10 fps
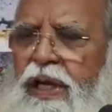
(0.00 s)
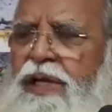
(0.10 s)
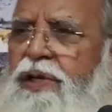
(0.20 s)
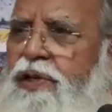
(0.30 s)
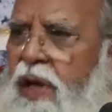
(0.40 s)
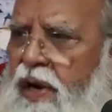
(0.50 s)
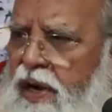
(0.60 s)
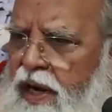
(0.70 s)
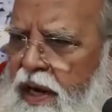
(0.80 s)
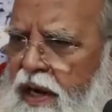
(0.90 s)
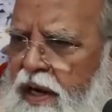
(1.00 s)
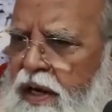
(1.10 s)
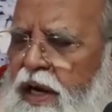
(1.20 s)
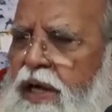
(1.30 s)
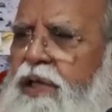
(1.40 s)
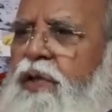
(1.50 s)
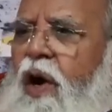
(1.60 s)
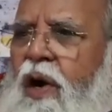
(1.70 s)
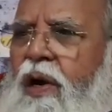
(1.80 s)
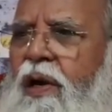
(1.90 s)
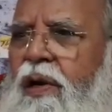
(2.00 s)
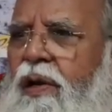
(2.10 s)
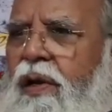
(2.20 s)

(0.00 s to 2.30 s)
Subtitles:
This journey is not